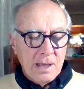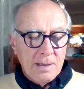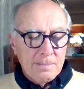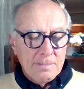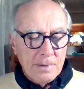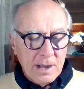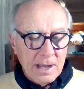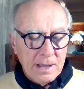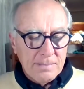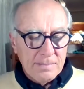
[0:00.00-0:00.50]

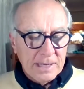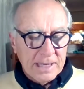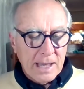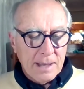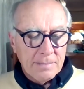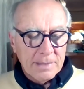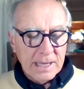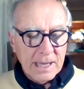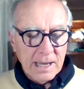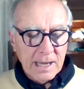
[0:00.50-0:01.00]
by
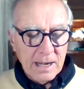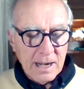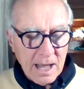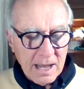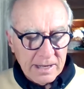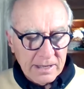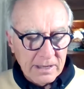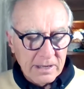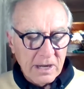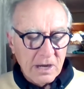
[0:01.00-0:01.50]
becoming
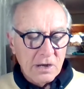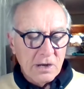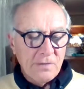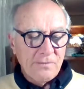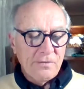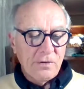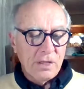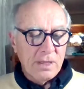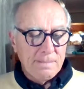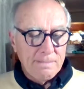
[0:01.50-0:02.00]
enlightened
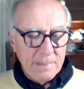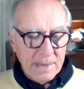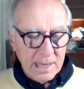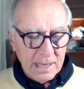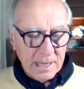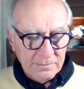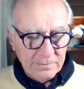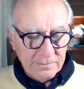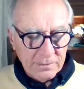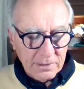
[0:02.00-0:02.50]
for the
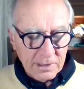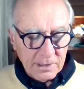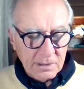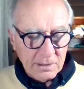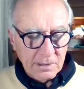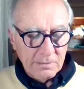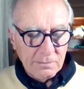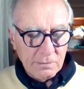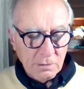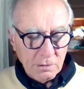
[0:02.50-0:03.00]
benefit
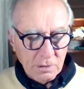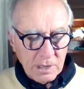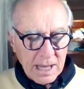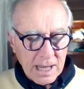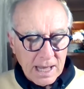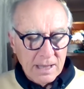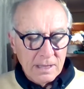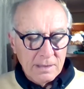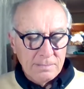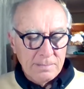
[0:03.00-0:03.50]
of all
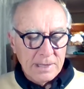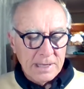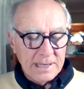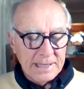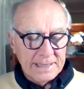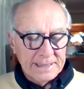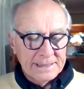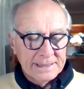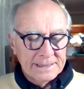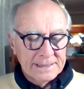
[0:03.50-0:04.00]
other
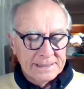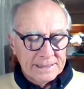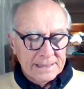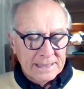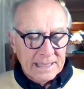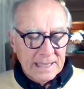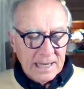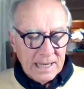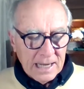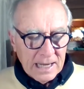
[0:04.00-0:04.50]
beings,
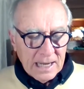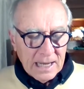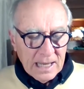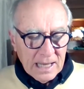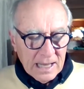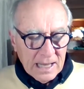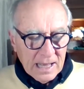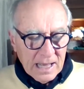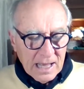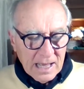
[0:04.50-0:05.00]

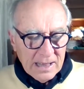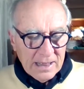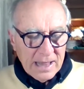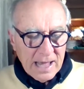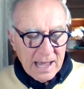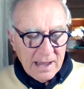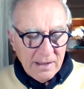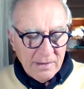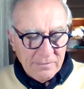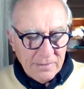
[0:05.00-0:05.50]

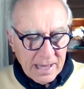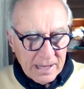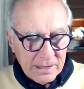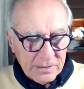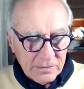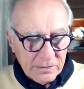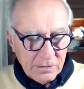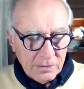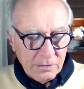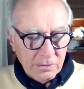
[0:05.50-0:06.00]
they have had
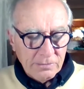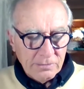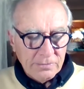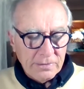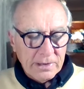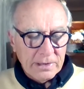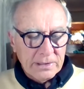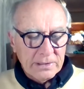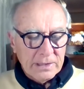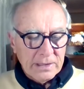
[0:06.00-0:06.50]
to
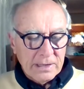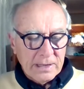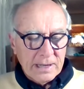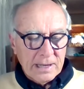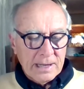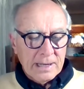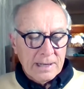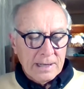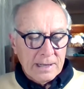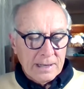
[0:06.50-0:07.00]

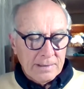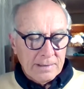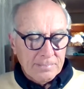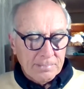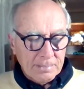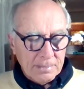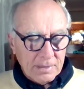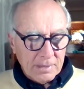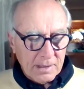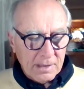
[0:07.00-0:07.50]
have
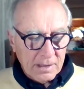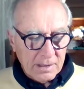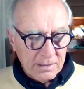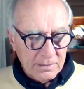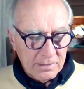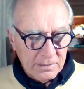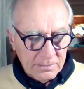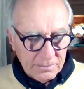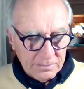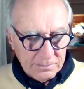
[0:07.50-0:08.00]

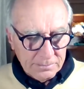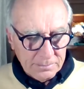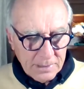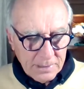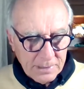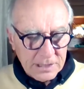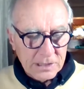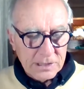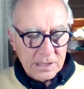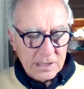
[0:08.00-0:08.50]

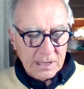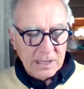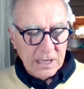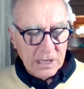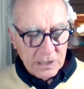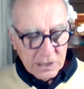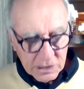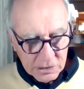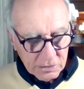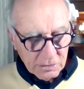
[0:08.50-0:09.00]
practiced at the
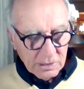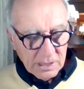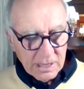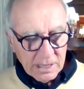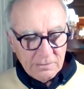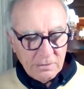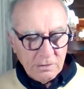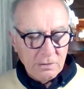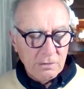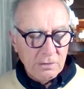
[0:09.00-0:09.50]
initial
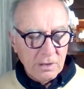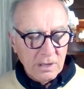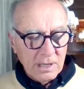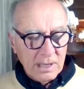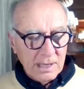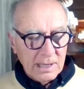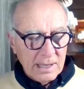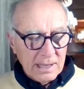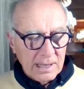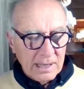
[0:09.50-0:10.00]
level
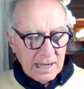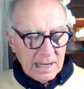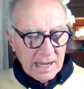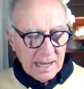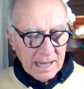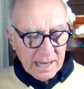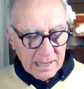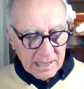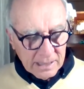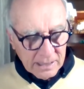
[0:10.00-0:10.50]

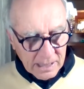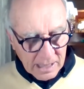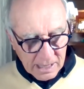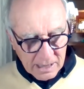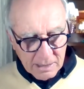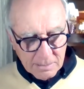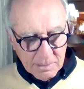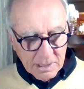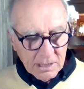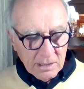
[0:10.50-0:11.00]
and then
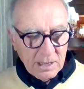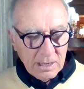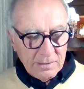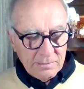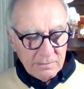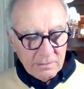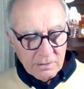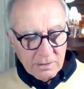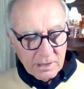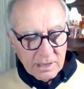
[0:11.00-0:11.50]
the middle
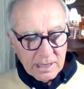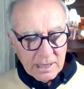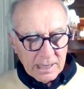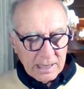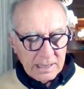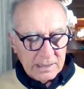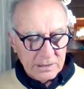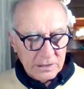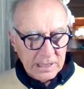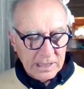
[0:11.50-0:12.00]
level,
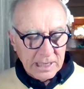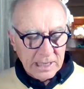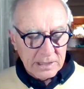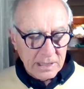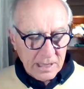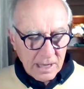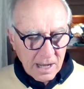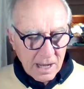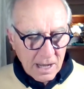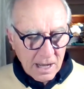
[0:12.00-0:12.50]
and to get to
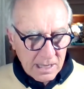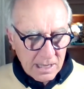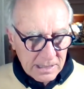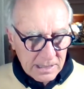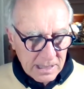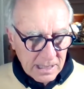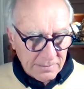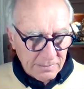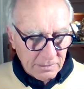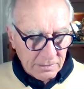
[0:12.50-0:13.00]
the
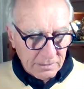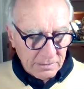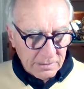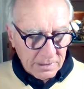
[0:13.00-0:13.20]
highest level.